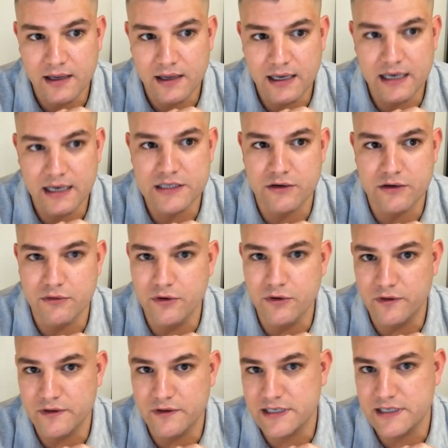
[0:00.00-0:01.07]
It is a
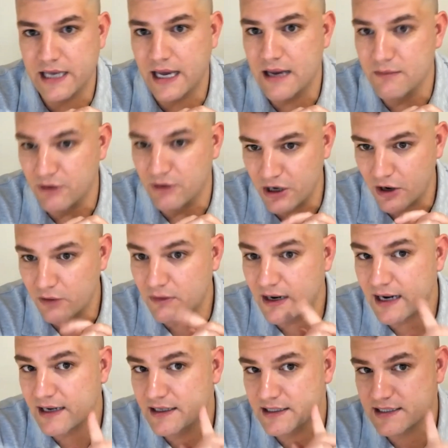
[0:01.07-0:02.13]
ruthless game, and no one
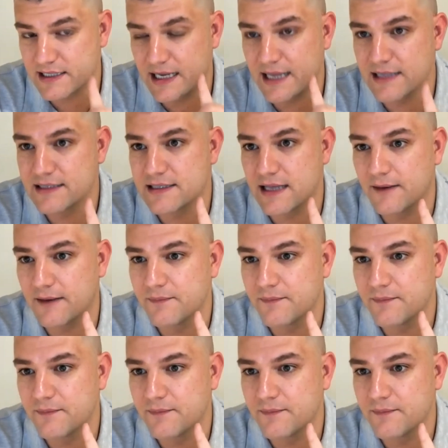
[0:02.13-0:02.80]
understands that.